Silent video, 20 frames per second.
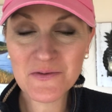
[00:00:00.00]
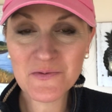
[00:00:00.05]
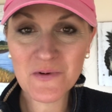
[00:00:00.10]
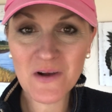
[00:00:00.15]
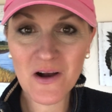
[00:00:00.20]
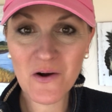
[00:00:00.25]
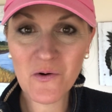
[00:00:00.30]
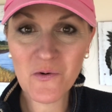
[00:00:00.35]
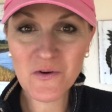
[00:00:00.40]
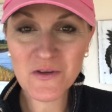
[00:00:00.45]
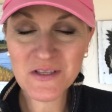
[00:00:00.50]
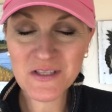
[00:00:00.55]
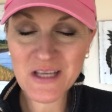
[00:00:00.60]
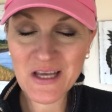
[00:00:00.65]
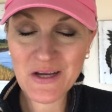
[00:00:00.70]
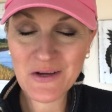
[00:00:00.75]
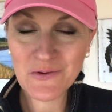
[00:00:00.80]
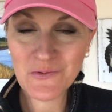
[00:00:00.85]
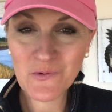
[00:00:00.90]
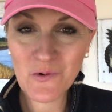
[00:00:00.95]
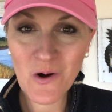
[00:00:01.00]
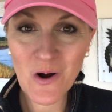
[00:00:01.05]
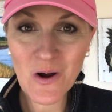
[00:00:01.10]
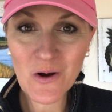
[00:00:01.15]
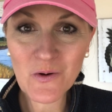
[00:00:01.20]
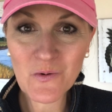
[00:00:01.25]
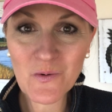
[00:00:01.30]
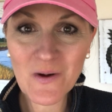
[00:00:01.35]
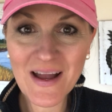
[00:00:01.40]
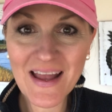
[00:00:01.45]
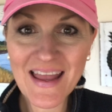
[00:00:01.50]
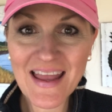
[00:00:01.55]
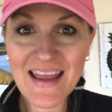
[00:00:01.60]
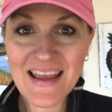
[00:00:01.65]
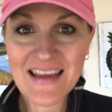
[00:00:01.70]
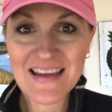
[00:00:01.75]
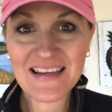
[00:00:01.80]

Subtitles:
a stone walkway,